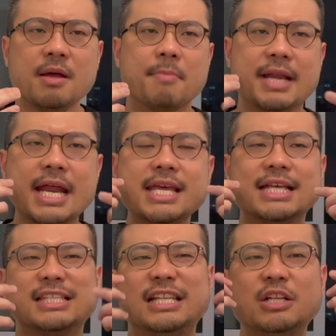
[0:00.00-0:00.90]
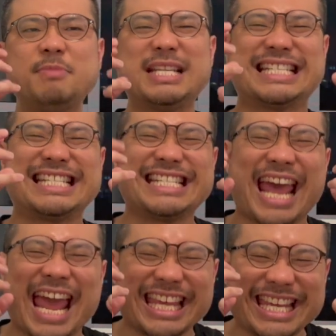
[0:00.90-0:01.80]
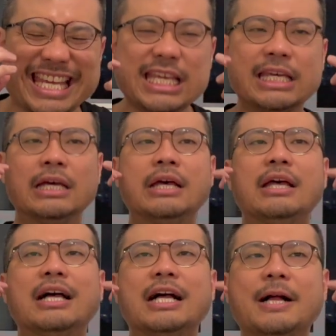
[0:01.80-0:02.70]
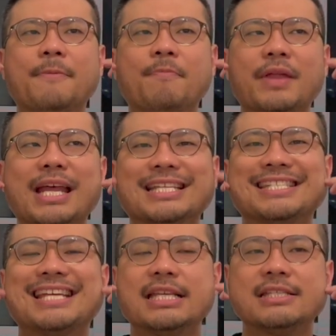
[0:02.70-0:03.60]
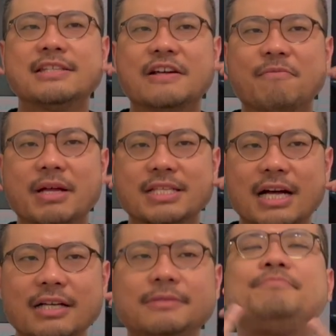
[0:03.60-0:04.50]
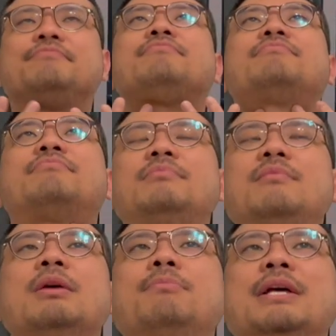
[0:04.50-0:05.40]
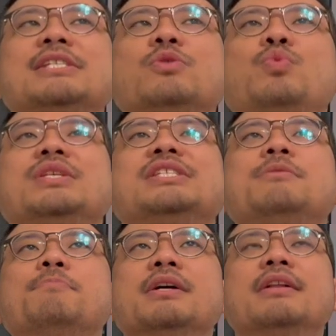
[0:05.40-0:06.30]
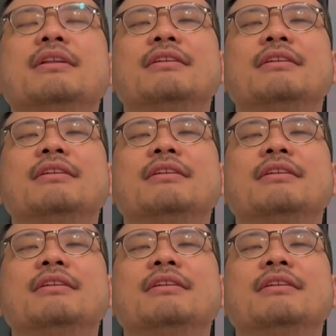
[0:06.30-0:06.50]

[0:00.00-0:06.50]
But then it gets a little bit tangy at the sides of my tongue. Plus the whiskey burn,